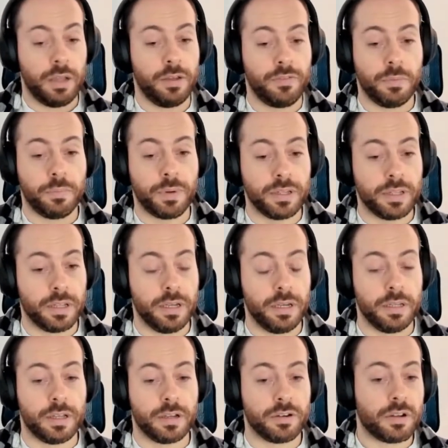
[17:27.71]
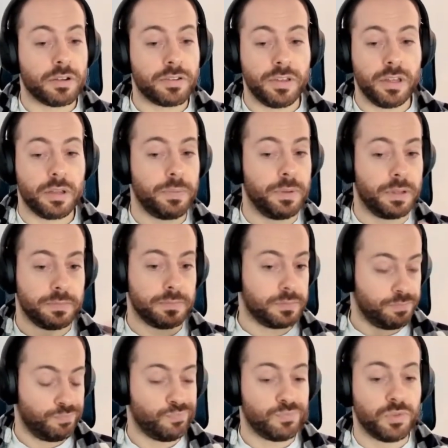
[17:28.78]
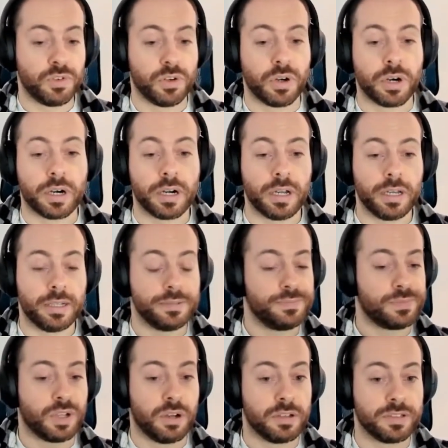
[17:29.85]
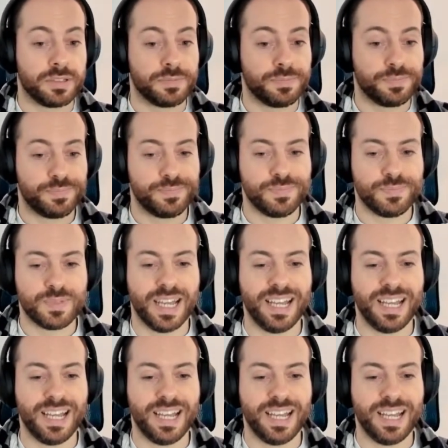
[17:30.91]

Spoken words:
I haven't printed any diagnostic because